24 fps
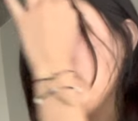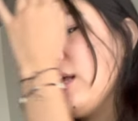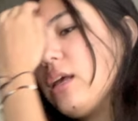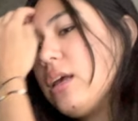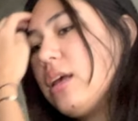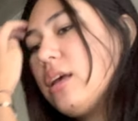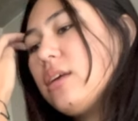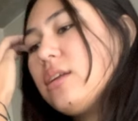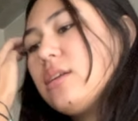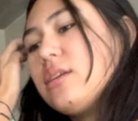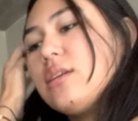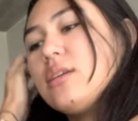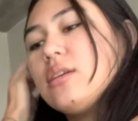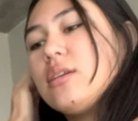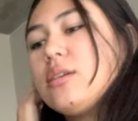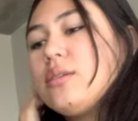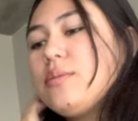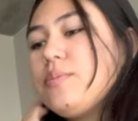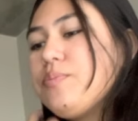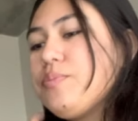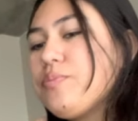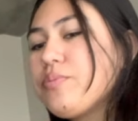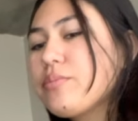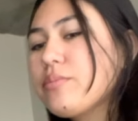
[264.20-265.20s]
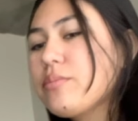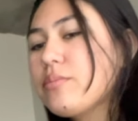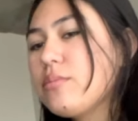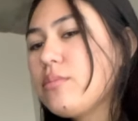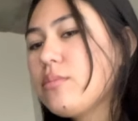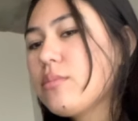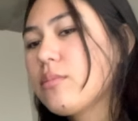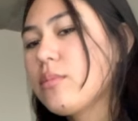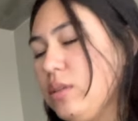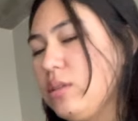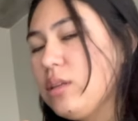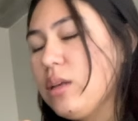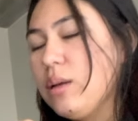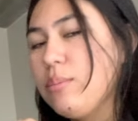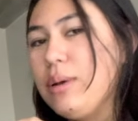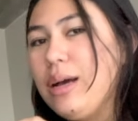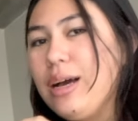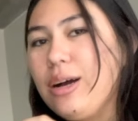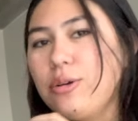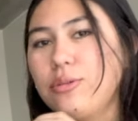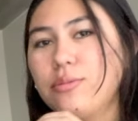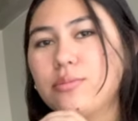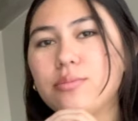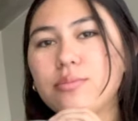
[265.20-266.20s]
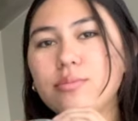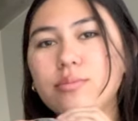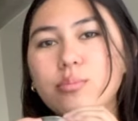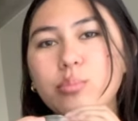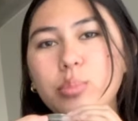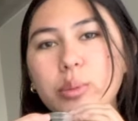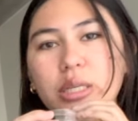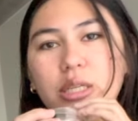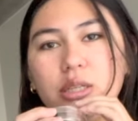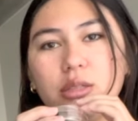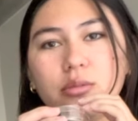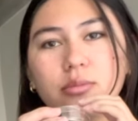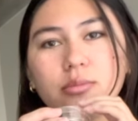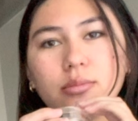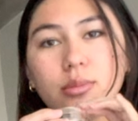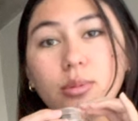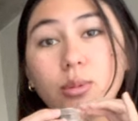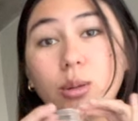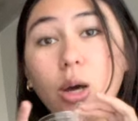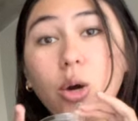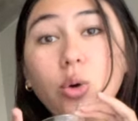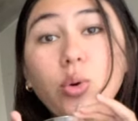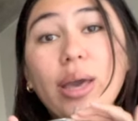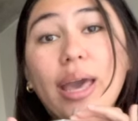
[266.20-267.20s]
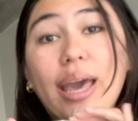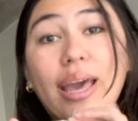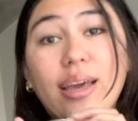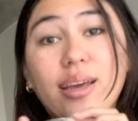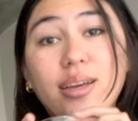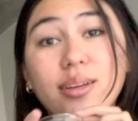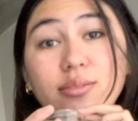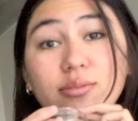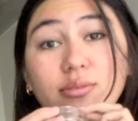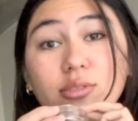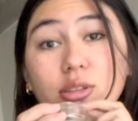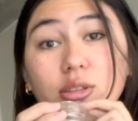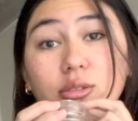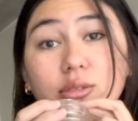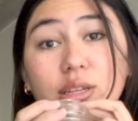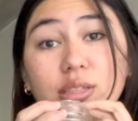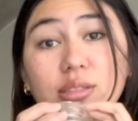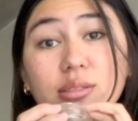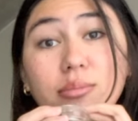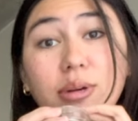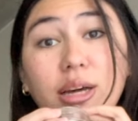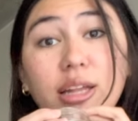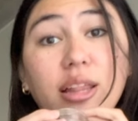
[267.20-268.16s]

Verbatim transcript: And somehow be okay for the rest of my